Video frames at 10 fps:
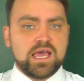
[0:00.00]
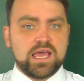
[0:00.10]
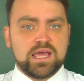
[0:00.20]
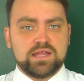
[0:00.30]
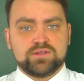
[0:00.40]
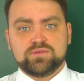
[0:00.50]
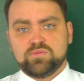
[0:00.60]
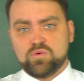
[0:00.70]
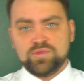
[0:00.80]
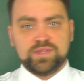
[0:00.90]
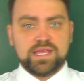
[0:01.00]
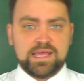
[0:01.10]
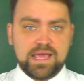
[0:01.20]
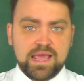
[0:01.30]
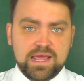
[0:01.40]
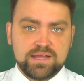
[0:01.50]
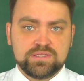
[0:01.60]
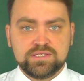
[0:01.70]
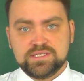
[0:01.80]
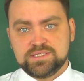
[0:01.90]
And what they
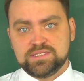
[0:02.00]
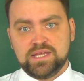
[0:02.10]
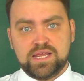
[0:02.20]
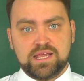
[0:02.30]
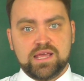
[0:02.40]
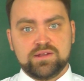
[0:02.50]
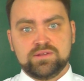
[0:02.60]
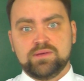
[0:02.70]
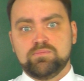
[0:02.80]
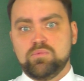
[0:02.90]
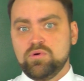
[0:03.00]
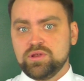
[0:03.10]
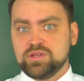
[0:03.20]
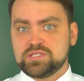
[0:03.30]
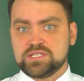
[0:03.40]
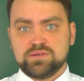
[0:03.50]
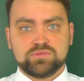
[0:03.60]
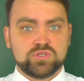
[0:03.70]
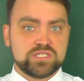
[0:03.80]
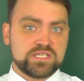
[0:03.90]
had is they had the Boeing
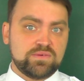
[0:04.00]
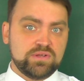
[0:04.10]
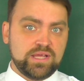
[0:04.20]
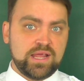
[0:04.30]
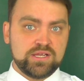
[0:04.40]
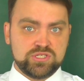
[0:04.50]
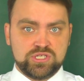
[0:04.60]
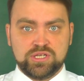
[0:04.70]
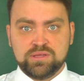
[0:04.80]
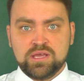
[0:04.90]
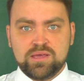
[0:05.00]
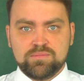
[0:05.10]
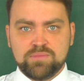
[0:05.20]
737 NG.